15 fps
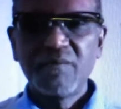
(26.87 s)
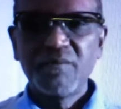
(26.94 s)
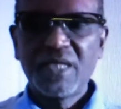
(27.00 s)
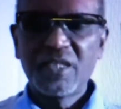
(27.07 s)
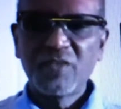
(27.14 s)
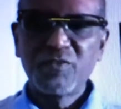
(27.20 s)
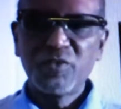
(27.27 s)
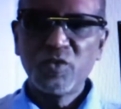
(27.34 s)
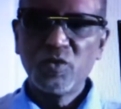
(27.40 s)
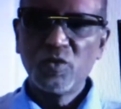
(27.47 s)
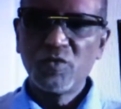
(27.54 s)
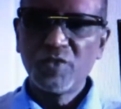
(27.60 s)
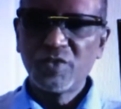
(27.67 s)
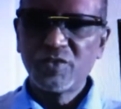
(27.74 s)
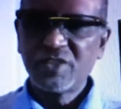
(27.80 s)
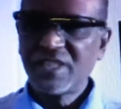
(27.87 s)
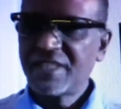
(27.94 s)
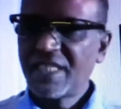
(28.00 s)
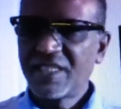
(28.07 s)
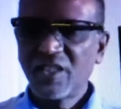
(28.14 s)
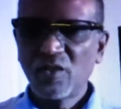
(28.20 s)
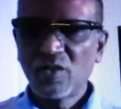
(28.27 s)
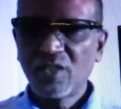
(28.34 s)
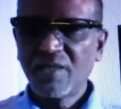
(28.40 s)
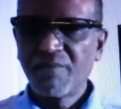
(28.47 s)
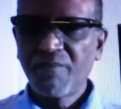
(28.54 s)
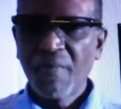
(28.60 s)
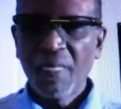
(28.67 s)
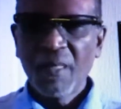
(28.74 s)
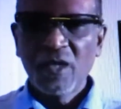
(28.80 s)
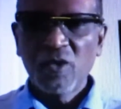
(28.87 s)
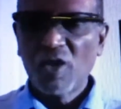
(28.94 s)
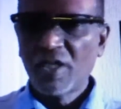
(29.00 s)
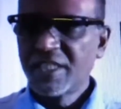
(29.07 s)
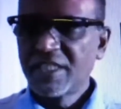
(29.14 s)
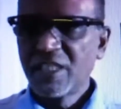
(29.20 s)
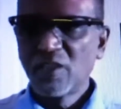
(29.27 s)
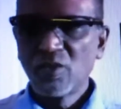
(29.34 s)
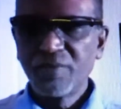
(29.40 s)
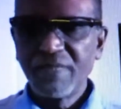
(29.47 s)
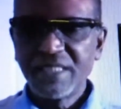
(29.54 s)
But if you see that, the quantitative